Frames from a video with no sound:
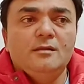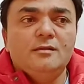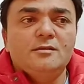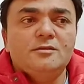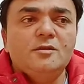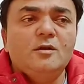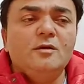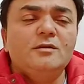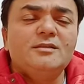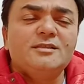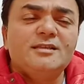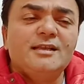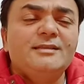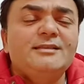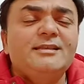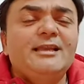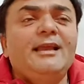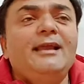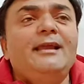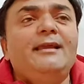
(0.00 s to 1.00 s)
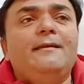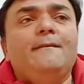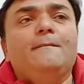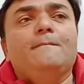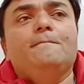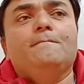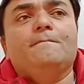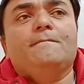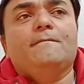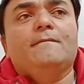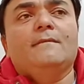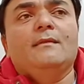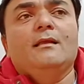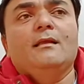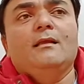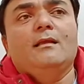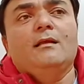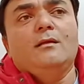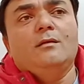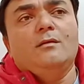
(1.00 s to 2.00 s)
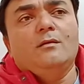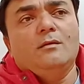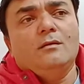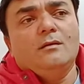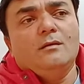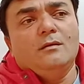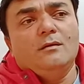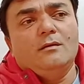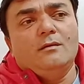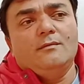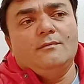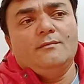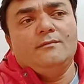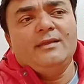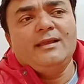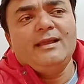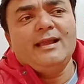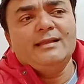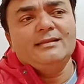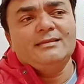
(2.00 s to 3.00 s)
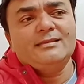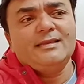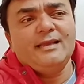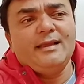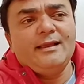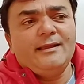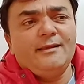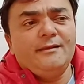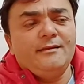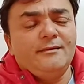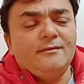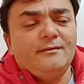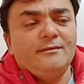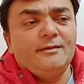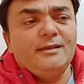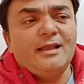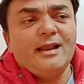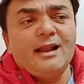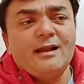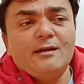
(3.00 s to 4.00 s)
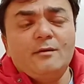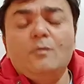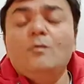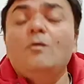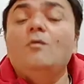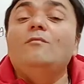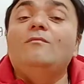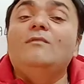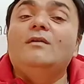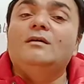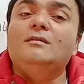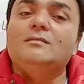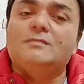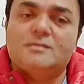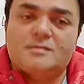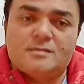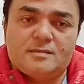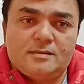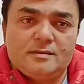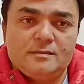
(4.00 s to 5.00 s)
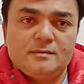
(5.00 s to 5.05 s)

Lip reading: So such a, we can say, there are no words